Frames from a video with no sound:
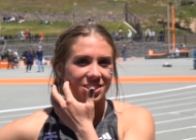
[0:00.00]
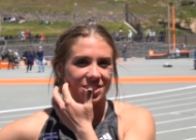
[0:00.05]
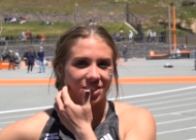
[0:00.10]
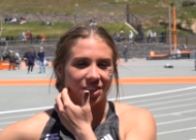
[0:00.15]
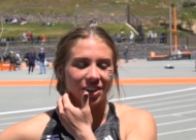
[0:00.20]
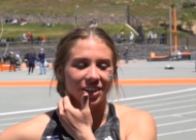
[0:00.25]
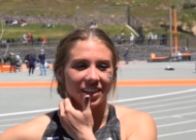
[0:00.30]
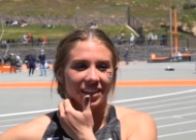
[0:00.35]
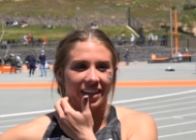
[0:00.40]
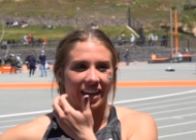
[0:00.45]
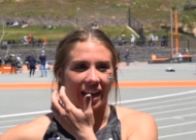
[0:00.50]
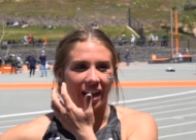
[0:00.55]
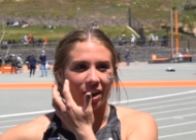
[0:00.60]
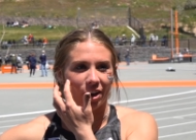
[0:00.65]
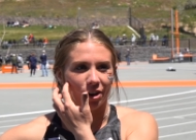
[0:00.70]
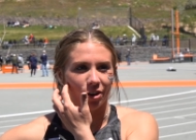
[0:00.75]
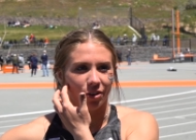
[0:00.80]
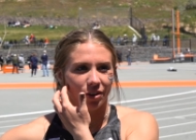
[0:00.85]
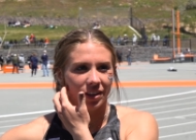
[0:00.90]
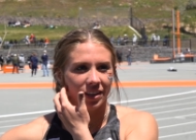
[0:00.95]
started
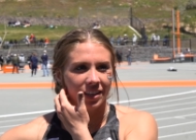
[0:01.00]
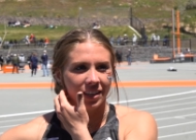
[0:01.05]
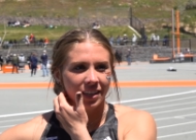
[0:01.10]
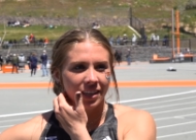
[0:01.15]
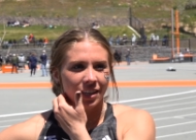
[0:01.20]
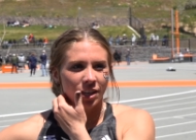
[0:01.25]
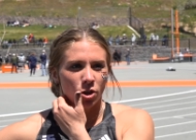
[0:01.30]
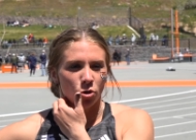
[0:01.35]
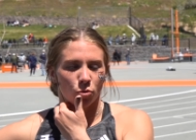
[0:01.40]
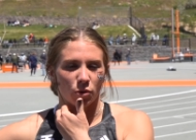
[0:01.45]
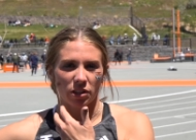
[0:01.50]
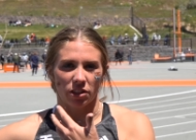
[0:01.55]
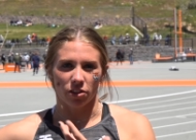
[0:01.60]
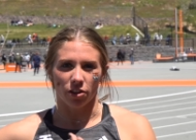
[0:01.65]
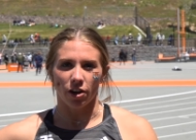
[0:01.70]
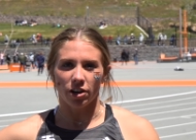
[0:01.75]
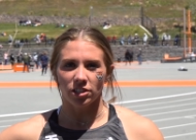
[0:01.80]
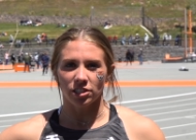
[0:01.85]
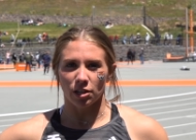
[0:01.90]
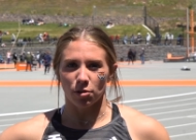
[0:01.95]
out with
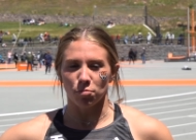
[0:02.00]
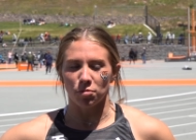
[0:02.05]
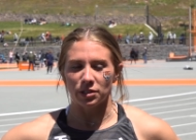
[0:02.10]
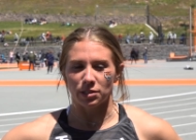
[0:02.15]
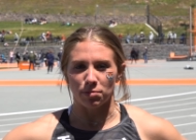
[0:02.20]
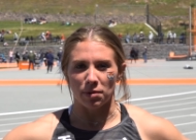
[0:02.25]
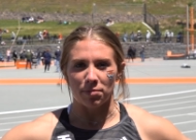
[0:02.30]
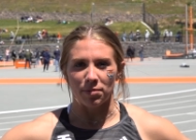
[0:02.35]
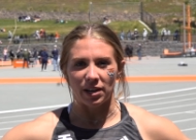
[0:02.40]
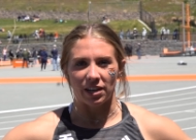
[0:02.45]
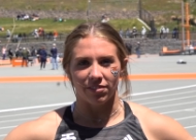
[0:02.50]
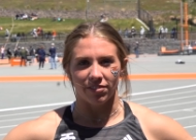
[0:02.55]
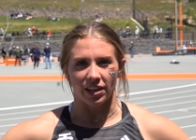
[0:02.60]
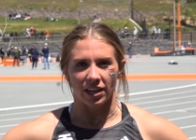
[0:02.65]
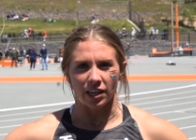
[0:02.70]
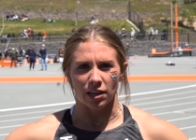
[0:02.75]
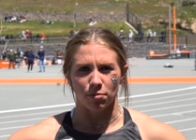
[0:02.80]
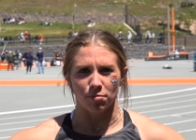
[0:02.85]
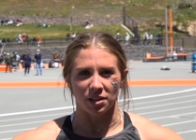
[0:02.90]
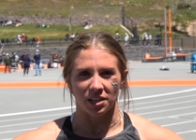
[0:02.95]
long jump was my main
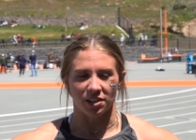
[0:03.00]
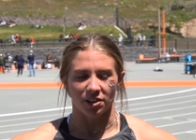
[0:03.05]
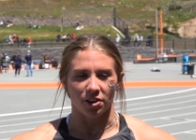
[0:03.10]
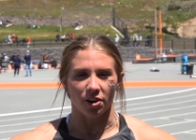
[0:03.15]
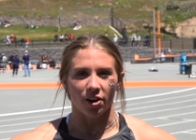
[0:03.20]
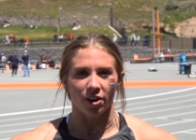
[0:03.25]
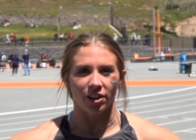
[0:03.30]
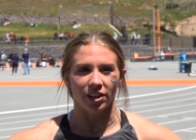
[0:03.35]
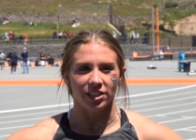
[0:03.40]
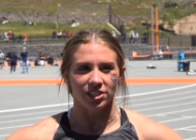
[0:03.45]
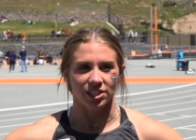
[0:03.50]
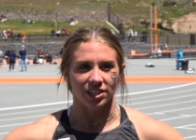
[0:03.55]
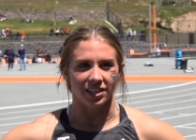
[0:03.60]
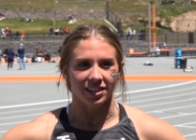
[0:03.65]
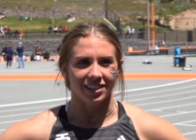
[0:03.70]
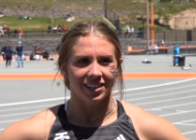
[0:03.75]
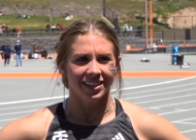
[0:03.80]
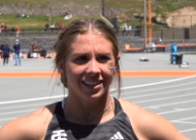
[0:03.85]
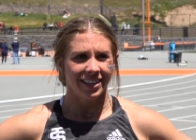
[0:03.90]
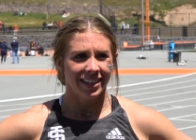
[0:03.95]
event coming into college and
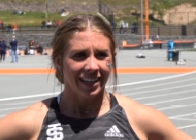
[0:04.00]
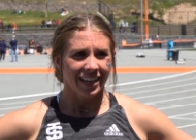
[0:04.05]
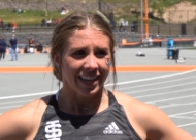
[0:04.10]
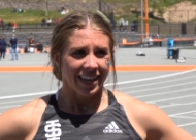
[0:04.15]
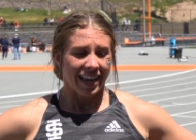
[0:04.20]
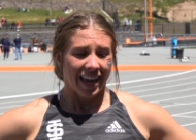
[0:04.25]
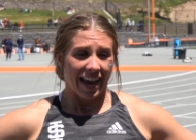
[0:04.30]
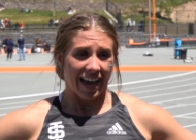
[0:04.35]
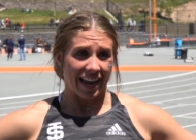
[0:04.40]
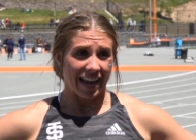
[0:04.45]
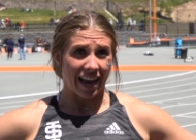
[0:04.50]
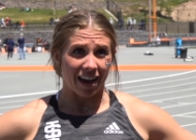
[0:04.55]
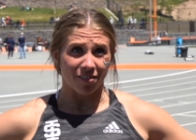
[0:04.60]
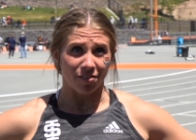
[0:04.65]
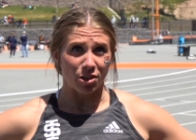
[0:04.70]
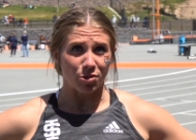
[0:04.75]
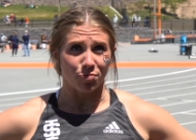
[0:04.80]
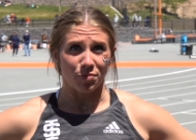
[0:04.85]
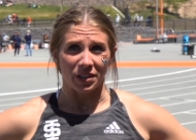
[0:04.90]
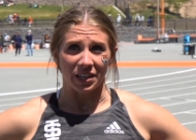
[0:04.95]
I
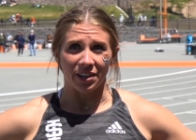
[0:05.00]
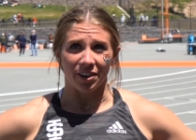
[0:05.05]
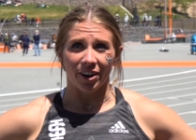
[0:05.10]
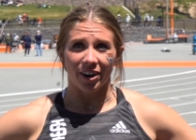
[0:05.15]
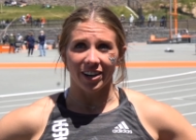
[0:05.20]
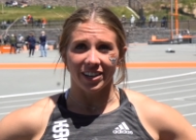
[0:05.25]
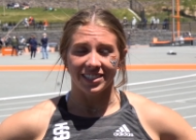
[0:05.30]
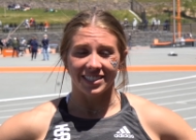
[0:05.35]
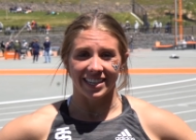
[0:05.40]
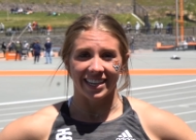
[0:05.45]
haven't PR'd